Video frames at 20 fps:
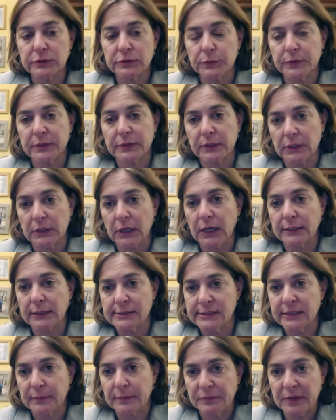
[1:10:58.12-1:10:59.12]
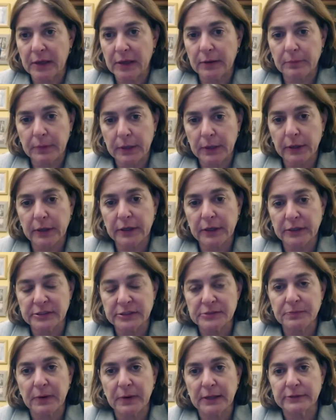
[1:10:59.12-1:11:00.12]
also with the concept that
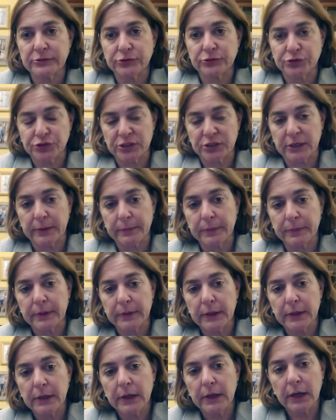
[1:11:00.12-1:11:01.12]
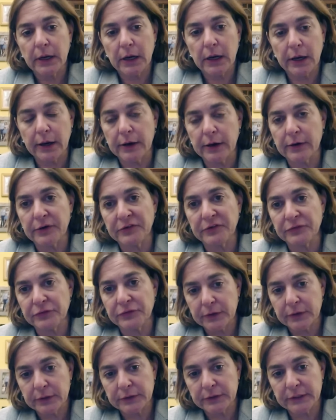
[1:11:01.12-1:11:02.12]
American sponsorship
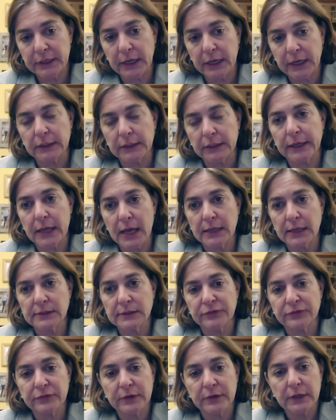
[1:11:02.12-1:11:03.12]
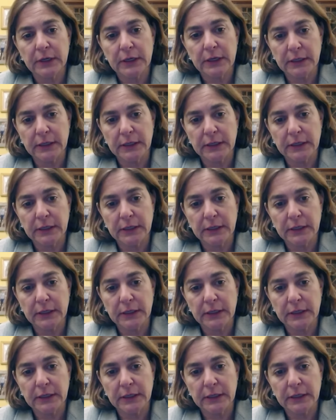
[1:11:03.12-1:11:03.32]
of the LAF